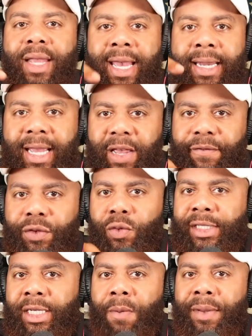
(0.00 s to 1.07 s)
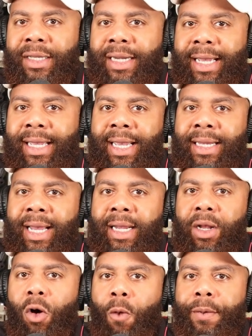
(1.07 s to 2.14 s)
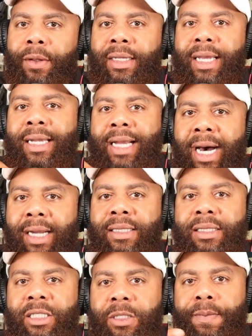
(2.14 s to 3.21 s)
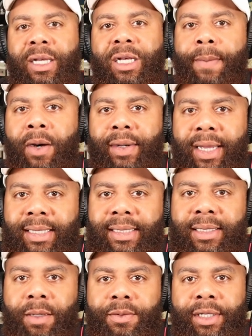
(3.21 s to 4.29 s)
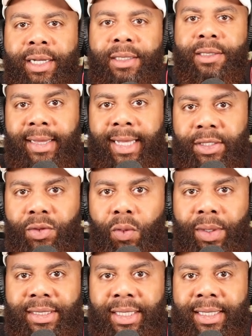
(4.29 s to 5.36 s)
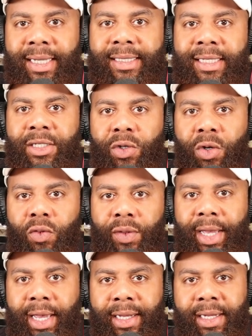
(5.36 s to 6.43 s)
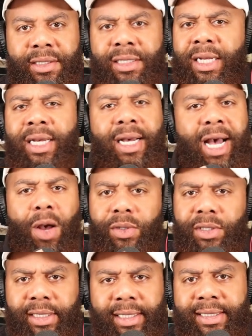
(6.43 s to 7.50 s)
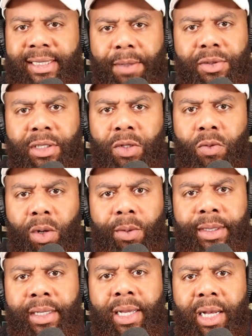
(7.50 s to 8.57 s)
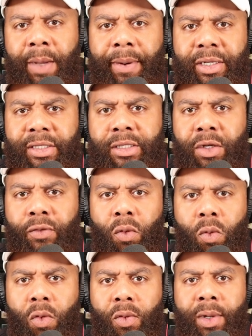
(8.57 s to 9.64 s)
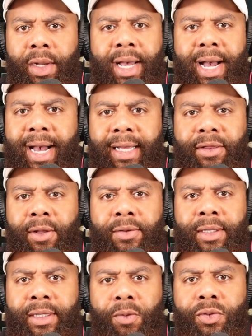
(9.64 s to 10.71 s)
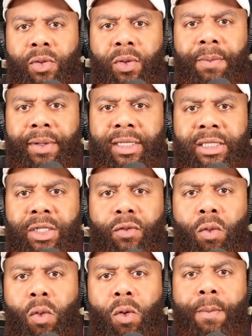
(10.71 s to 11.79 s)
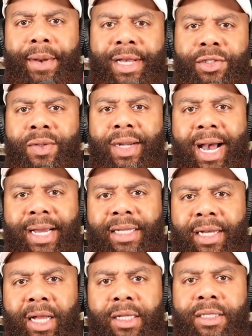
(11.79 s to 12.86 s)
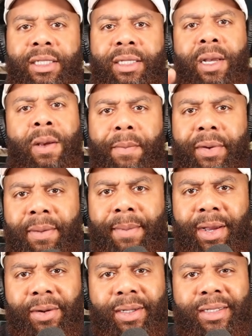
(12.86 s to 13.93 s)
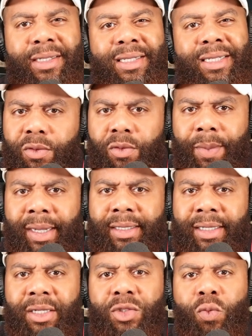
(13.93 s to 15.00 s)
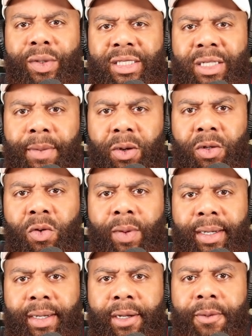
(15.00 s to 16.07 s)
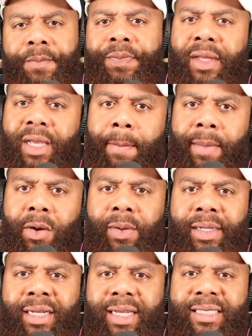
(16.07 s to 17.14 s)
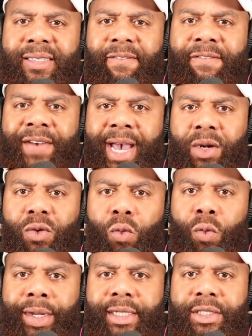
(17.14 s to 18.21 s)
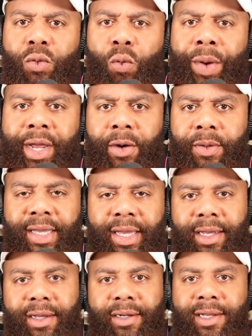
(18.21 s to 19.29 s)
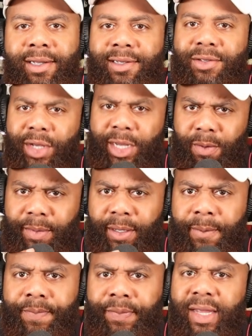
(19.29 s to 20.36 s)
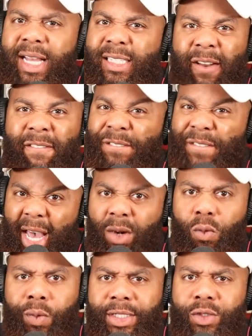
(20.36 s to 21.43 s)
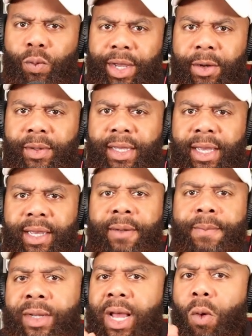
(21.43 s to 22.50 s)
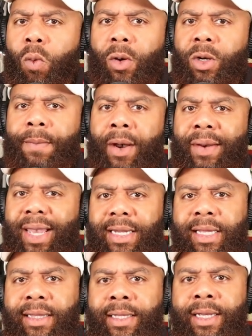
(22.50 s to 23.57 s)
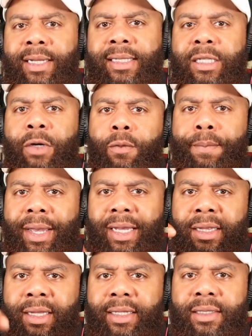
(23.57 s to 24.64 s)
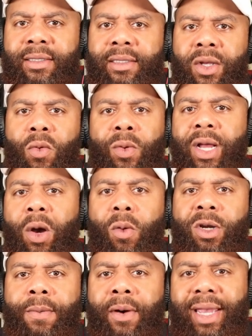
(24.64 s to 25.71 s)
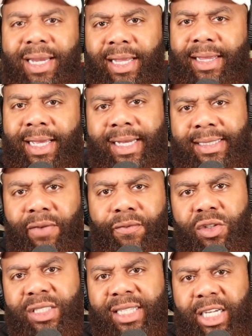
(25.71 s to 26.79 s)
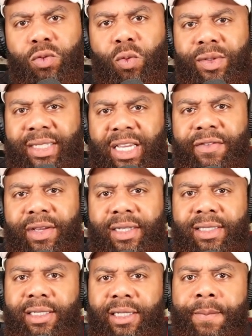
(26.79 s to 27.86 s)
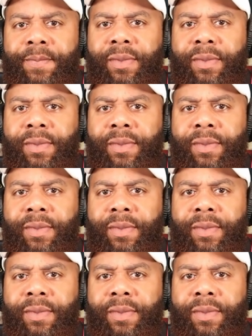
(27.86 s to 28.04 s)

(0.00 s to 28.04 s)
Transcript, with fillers: And if you tell me that I cannot openly and honestly speak about any subject, that's going to lead to internal chaos. I was exceptionally worried about a civil war. I thought that there was going to be a civil war based on ideology, but America, oh my goodness, what is America right now? America is a fat, rich, weird kid. You hear me? It's a fat, rich, weird kid. We're not worried about anything except for being gluttons. We're not worried about anything except for sexual deviancy.